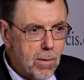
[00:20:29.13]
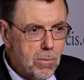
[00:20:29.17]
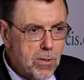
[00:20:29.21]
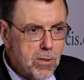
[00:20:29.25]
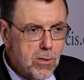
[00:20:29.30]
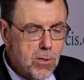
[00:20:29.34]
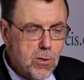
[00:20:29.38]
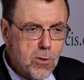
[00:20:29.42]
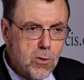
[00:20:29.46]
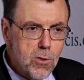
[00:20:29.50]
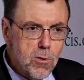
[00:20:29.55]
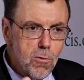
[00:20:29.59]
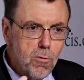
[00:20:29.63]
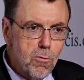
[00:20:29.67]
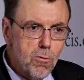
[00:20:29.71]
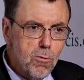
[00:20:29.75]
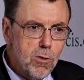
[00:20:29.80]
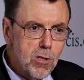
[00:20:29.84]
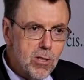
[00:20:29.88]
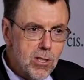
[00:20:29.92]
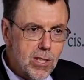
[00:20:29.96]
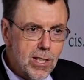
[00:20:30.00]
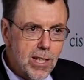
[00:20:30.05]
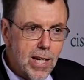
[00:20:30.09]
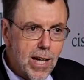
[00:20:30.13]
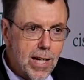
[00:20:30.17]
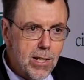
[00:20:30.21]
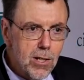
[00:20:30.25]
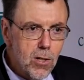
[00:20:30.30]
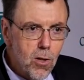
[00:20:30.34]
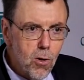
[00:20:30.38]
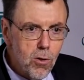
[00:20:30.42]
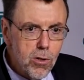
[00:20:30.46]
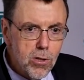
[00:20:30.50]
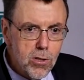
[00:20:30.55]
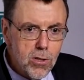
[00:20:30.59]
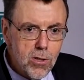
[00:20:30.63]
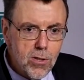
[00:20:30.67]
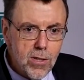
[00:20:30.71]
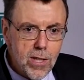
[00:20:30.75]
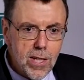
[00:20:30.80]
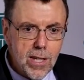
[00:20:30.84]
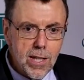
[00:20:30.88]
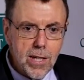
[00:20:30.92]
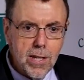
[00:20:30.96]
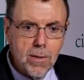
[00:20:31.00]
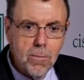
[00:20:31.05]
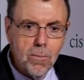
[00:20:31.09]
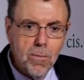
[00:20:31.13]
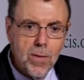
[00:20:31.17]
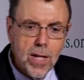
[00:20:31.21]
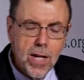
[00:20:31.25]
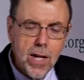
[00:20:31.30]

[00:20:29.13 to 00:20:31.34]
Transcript: This is sophisticated, honoured thinking.